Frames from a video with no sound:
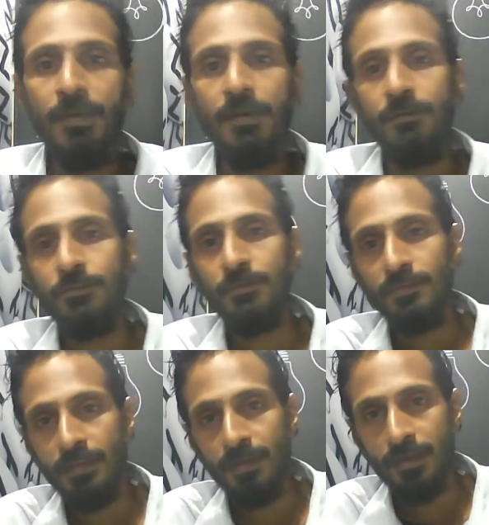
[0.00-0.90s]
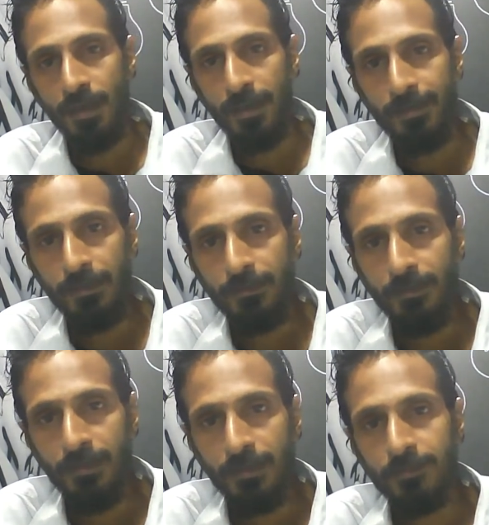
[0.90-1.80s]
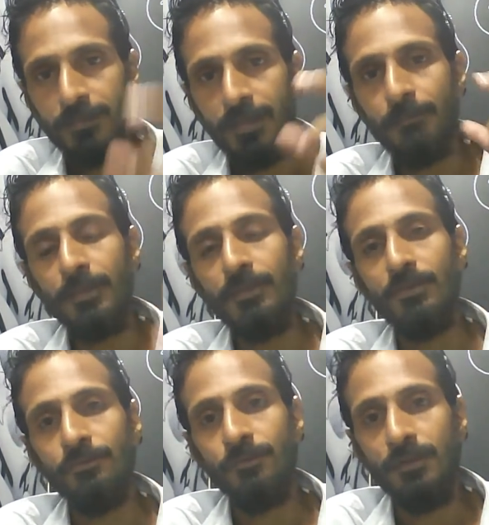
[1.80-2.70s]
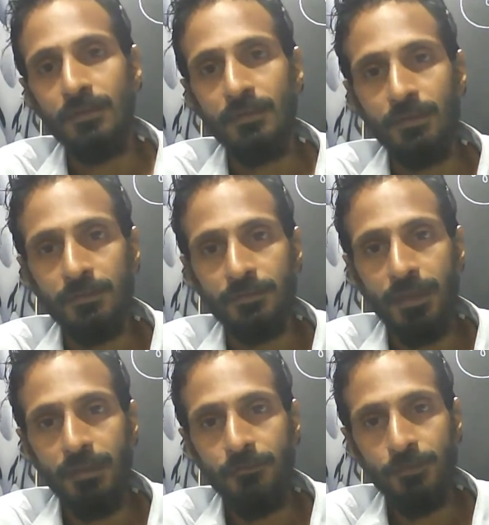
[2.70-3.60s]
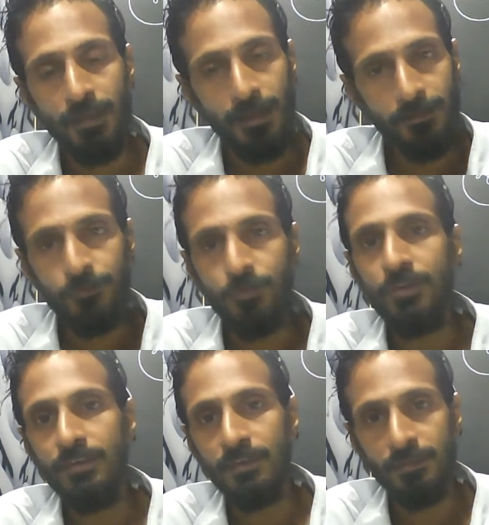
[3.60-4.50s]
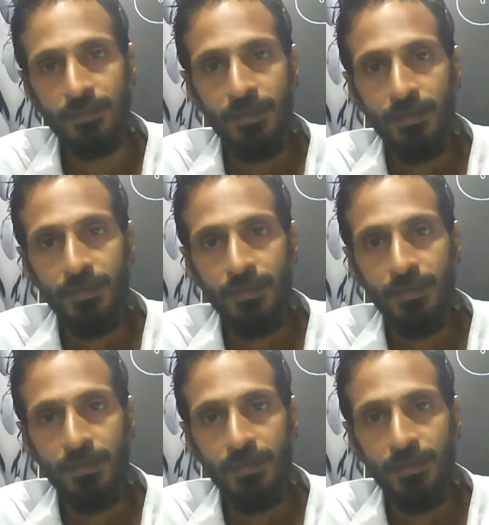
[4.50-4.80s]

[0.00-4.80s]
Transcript: which was handling the election campaign of Stalin for the last 4 years.